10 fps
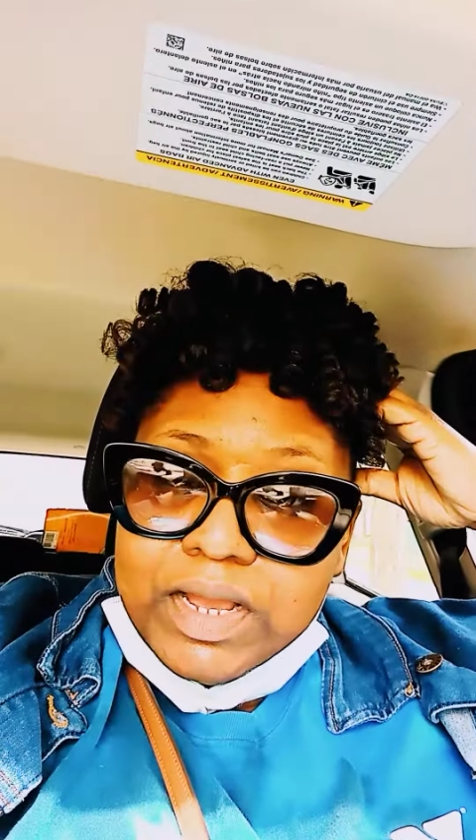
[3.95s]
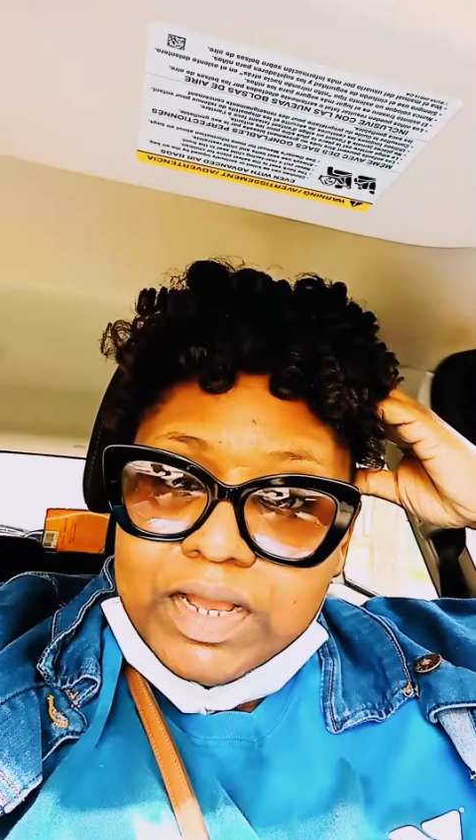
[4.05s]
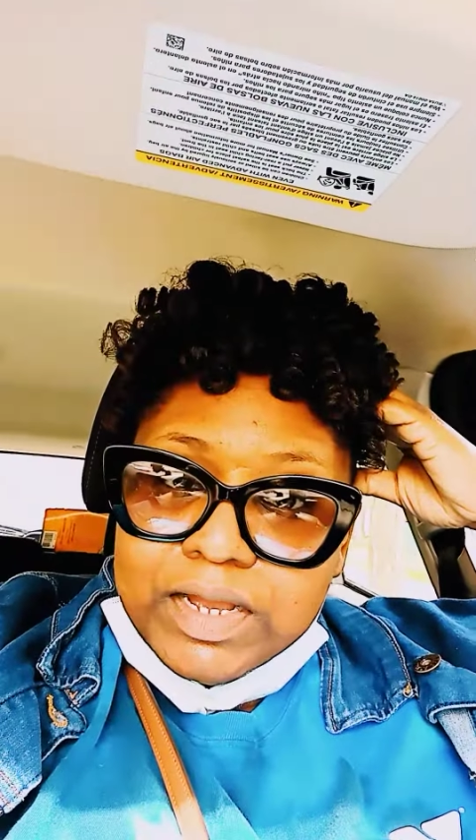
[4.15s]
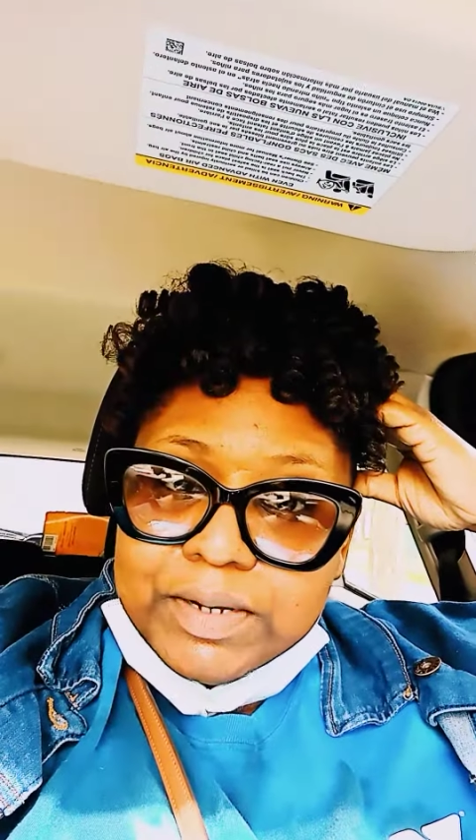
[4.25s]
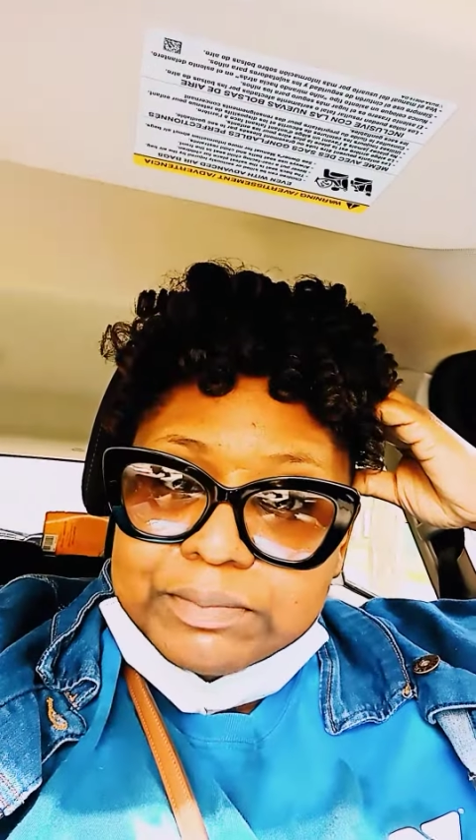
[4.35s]

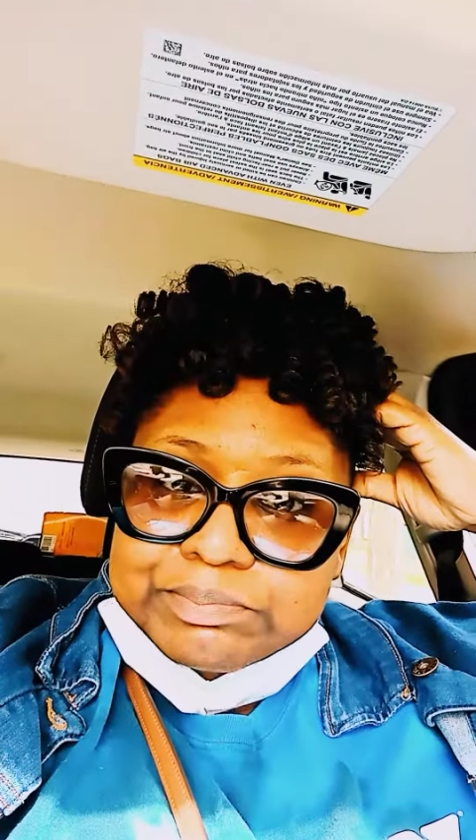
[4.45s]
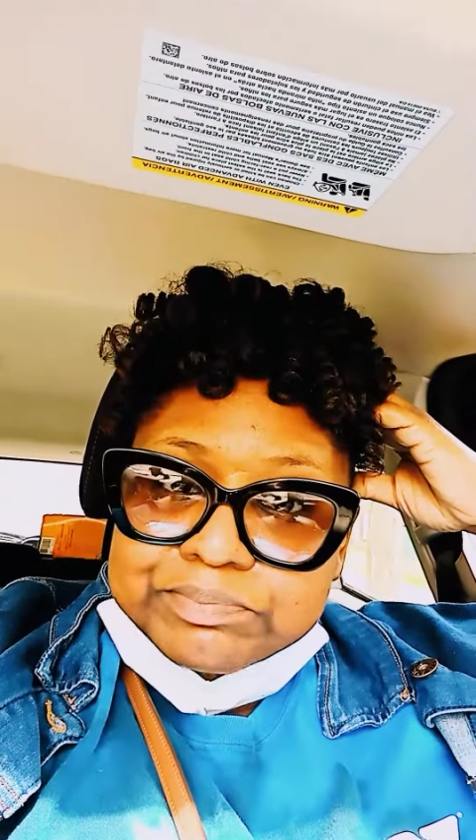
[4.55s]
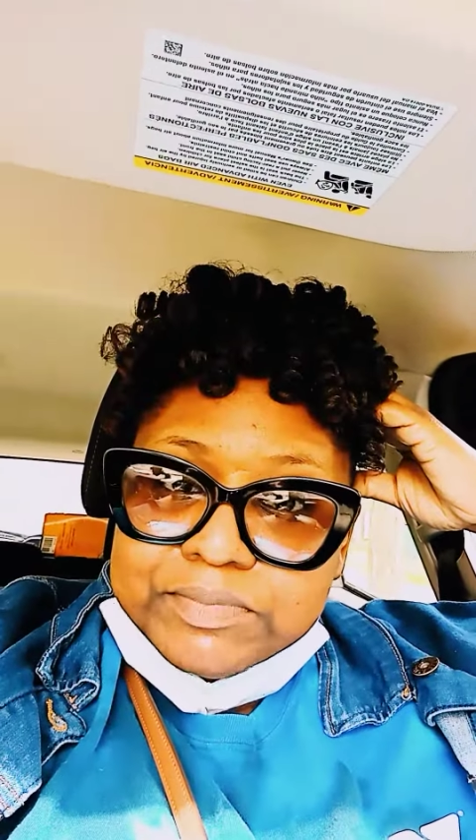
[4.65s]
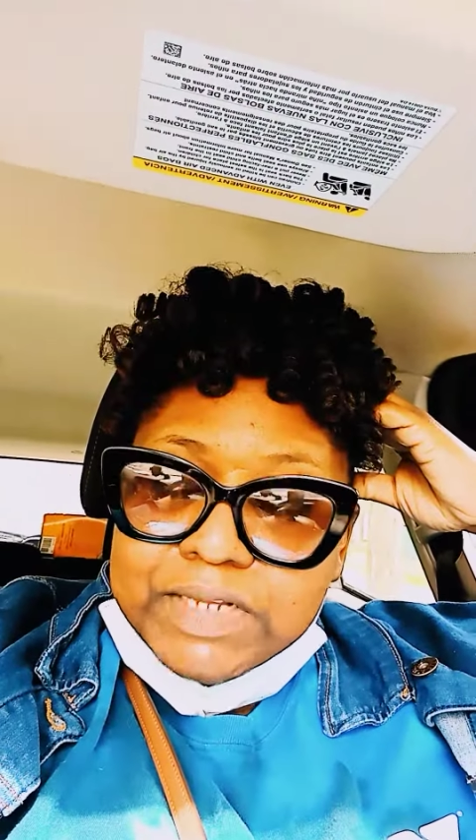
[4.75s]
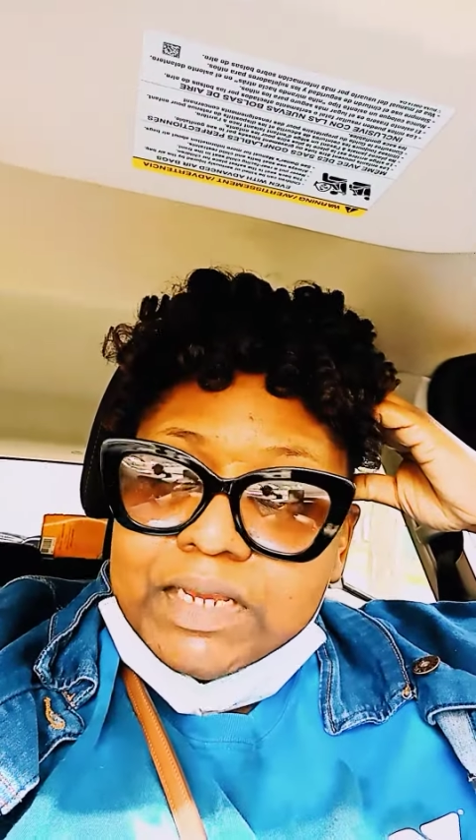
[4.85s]

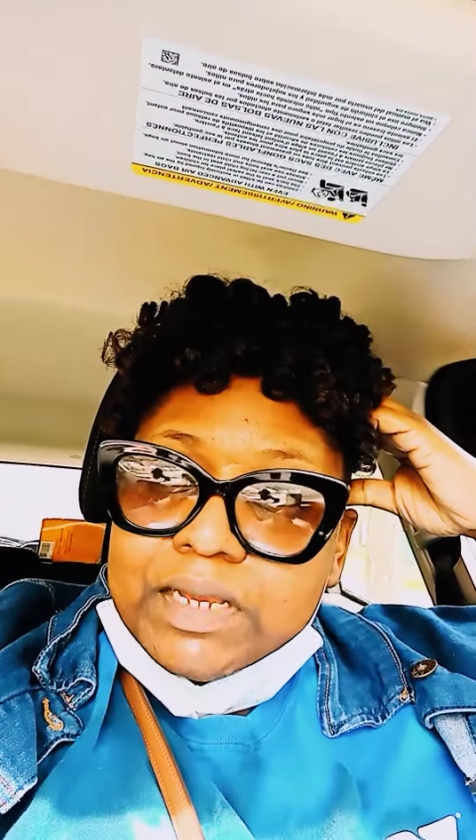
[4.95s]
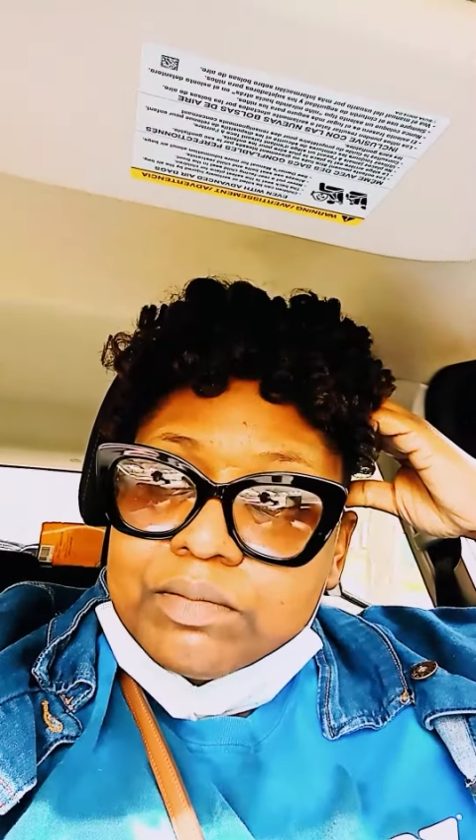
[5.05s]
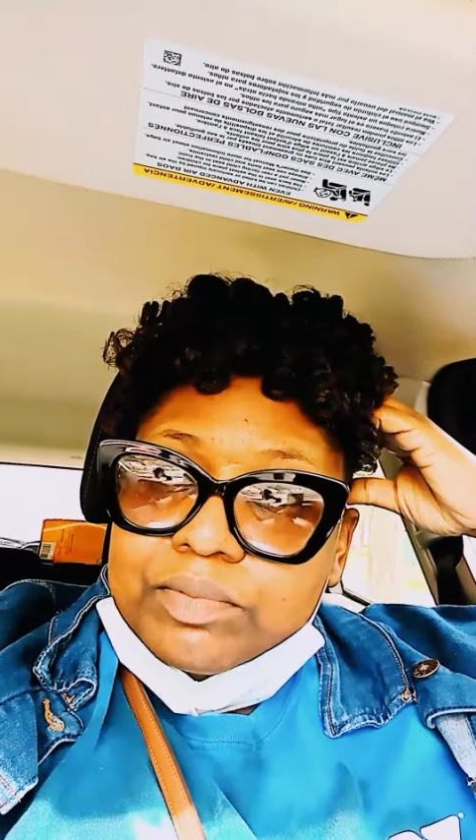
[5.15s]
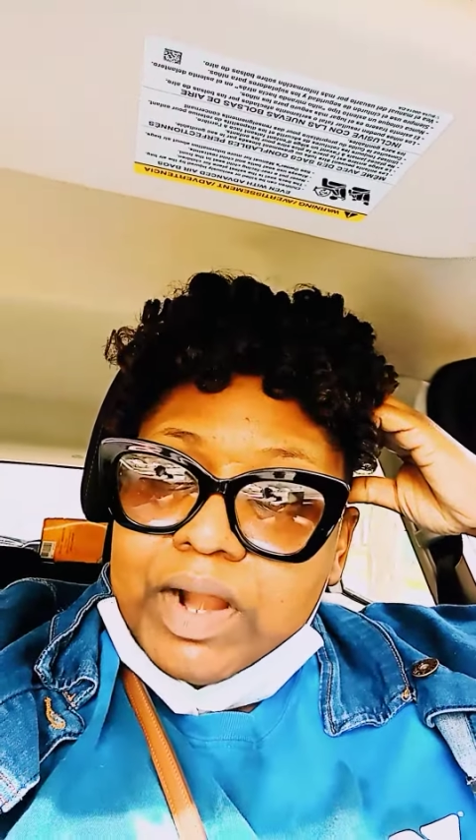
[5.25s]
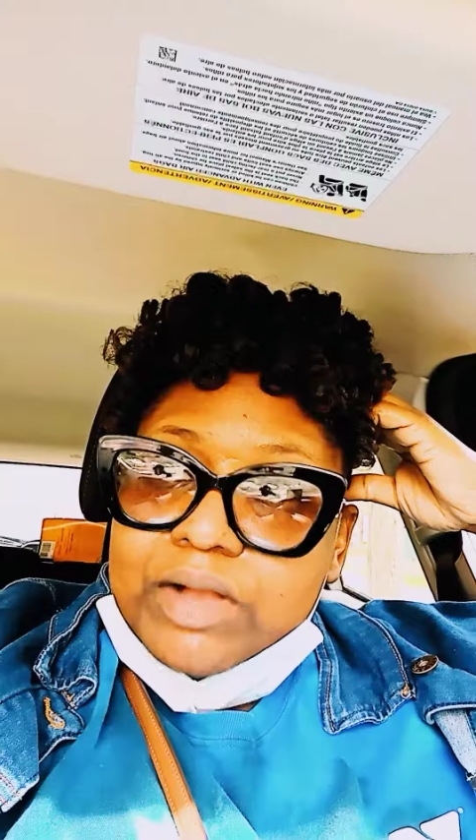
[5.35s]

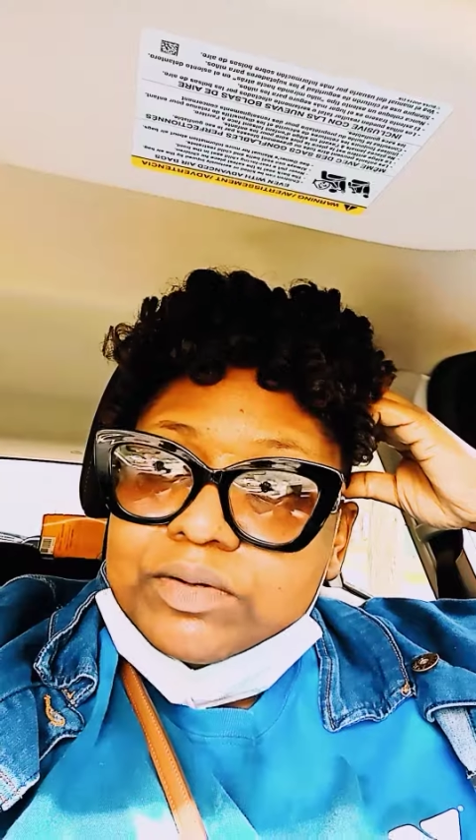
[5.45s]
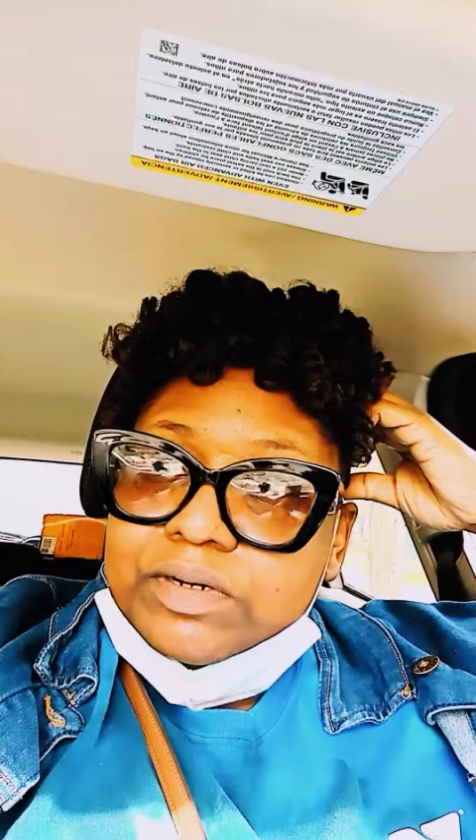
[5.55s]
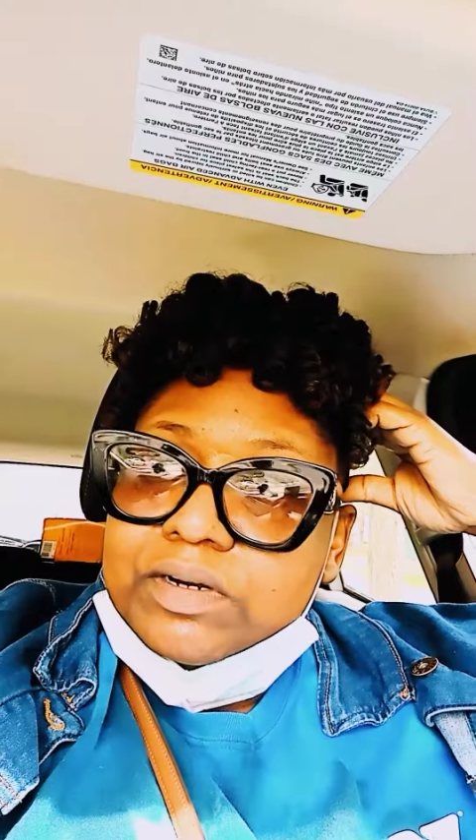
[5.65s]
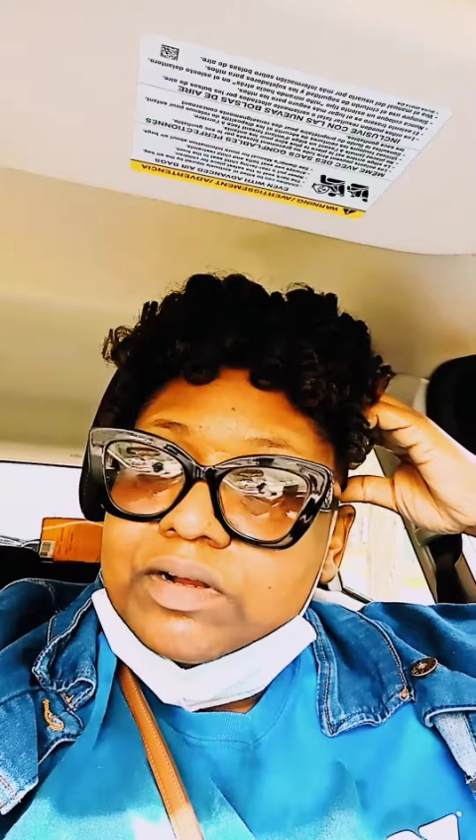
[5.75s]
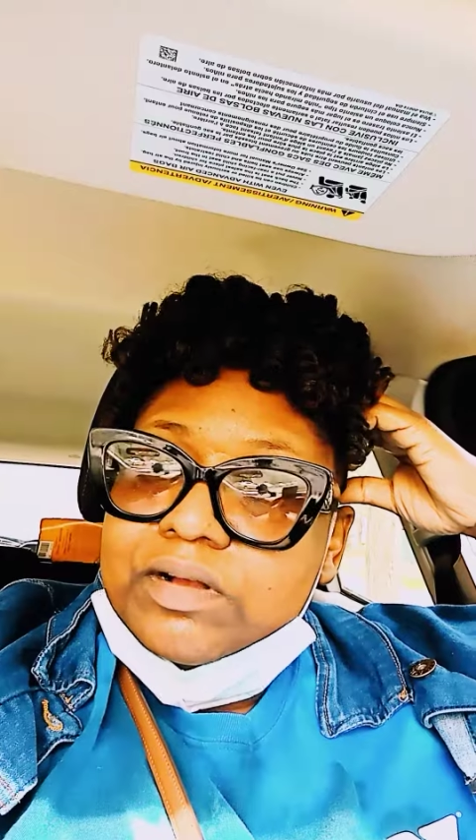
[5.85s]
Brown
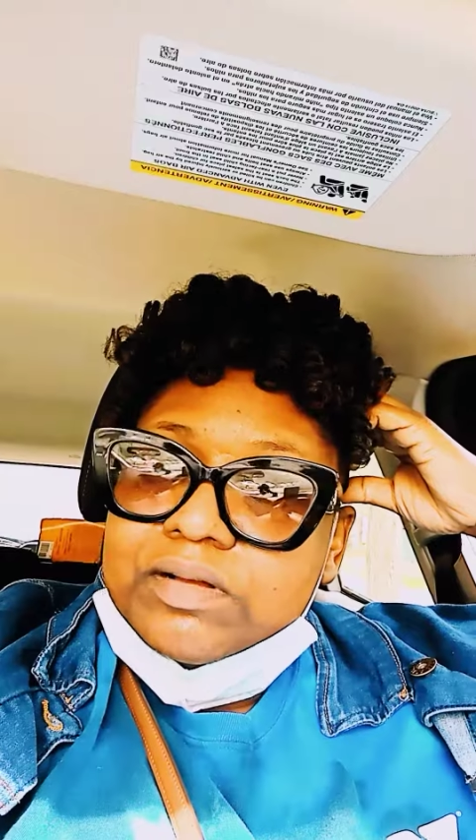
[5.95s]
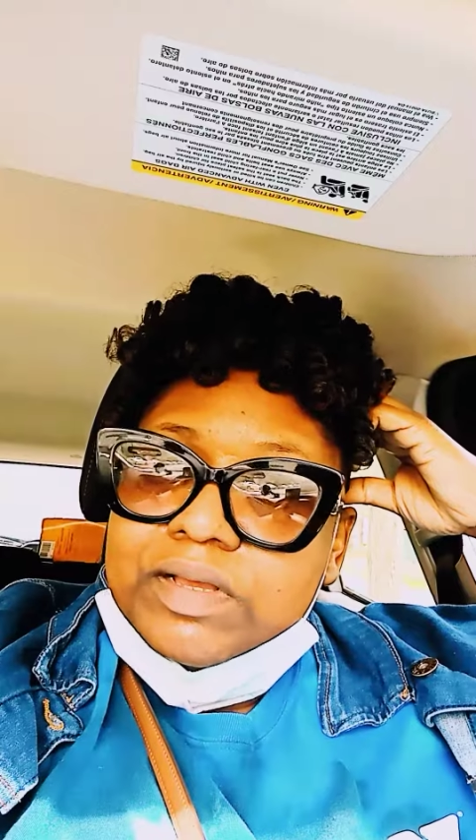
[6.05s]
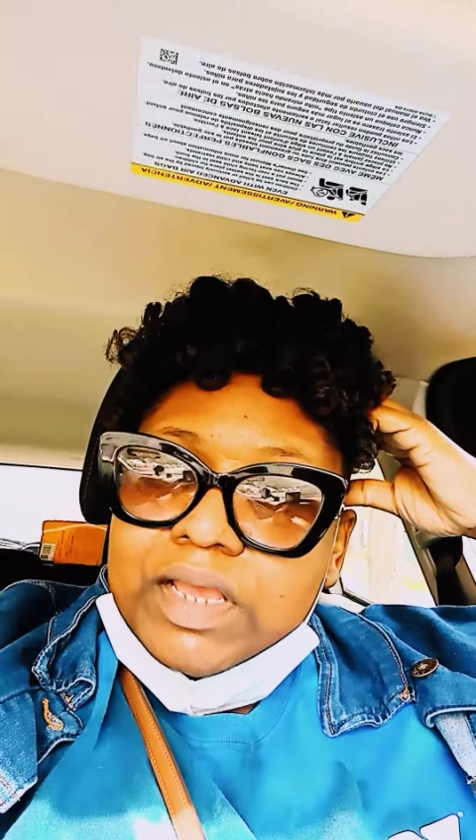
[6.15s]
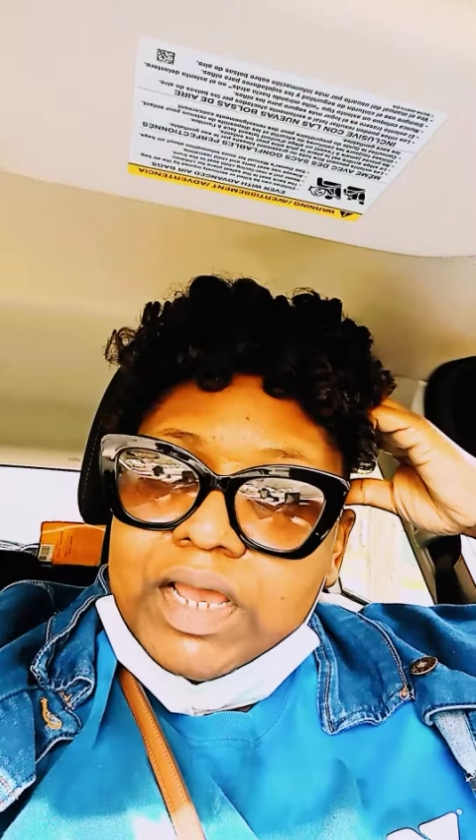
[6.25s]
Girl.